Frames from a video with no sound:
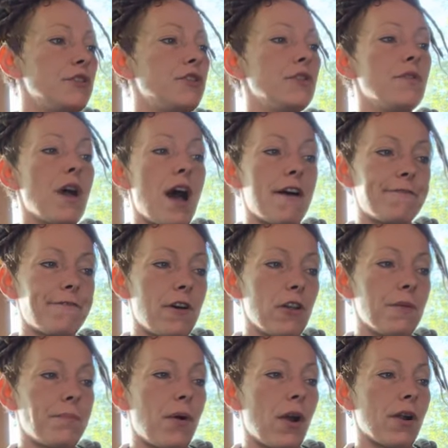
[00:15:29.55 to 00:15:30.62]
do not fall
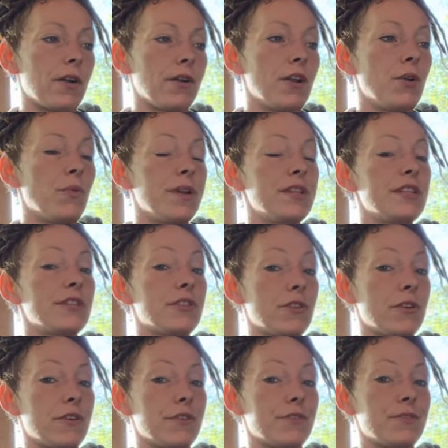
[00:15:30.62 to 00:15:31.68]
apart when
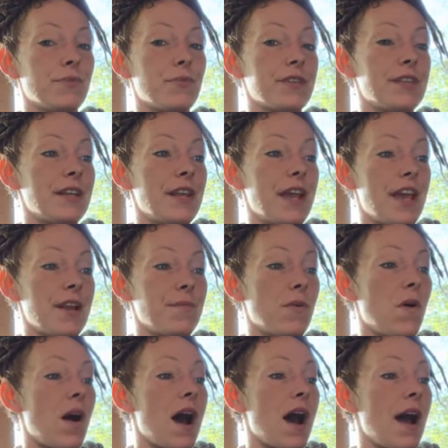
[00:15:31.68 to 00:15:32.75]
discerned with an
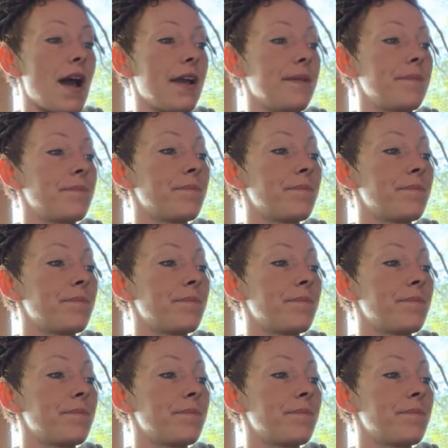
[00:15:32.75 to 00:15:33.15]
animal eye.